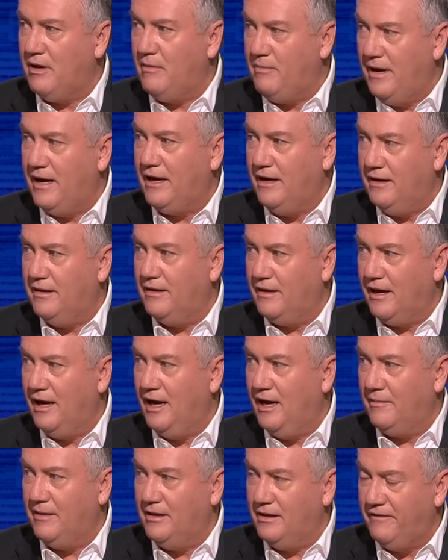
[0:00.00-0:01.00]
back into the
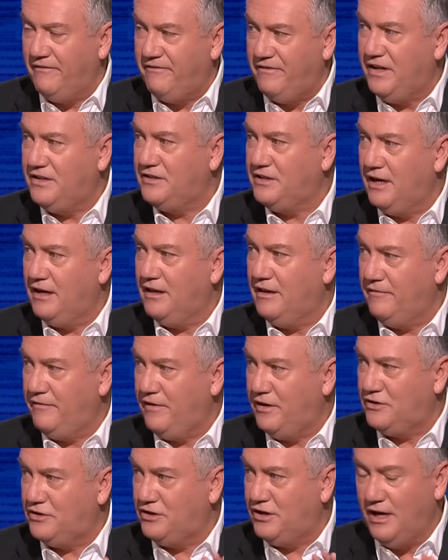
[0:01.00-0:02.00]
game. Get the fix out of the
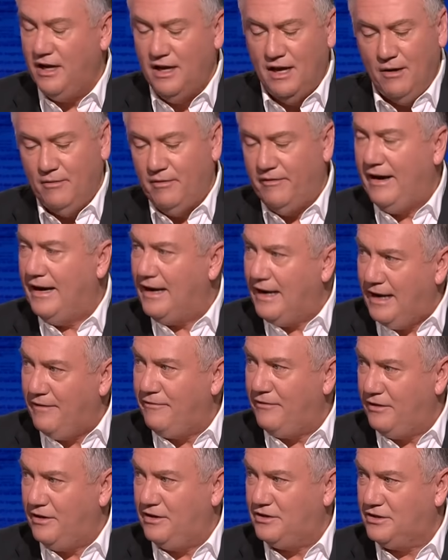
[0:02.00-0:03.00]
fixture. We've had
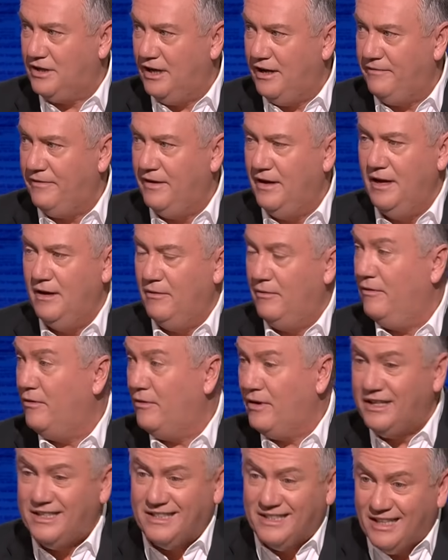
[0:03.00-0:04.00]
enough of this stuff. We've
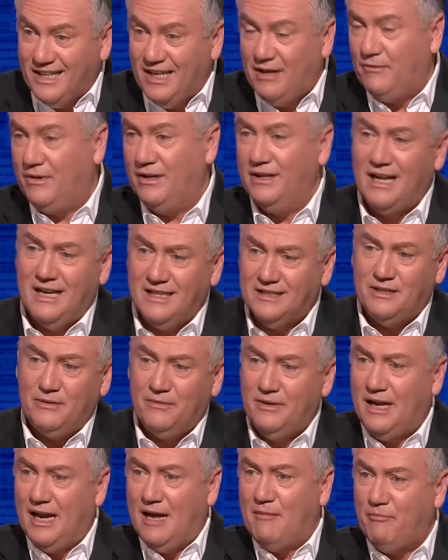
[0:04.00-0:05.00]
already seen. Last year we
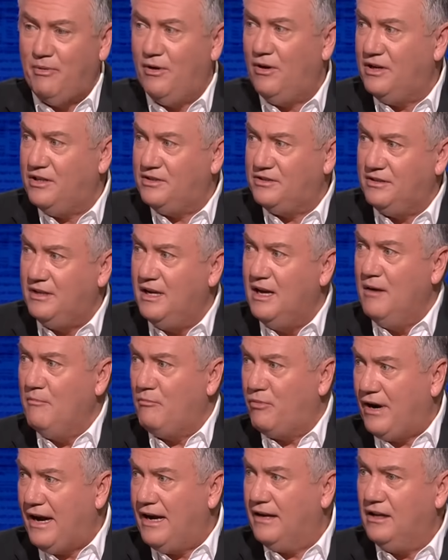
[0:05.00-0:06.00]
had umpires and
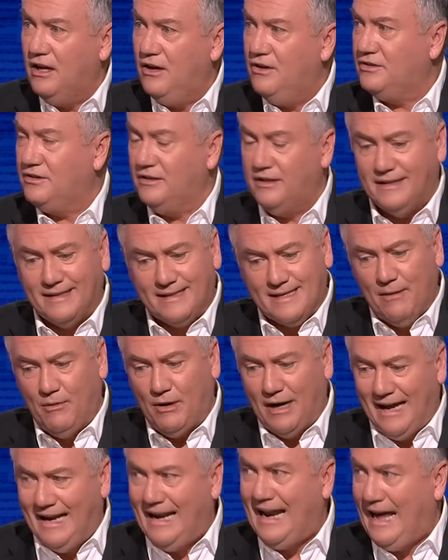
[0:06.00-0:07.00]
Brownlows and... Come
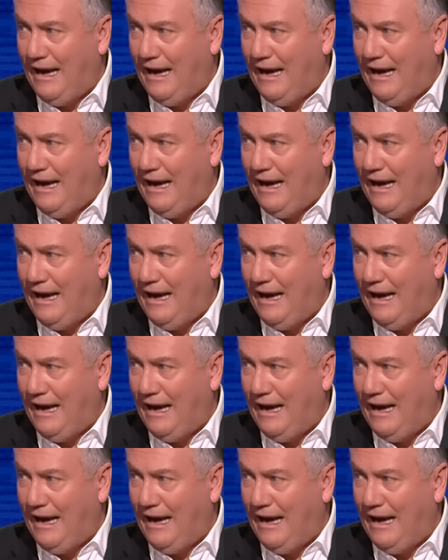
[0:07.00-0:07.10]
on, enough.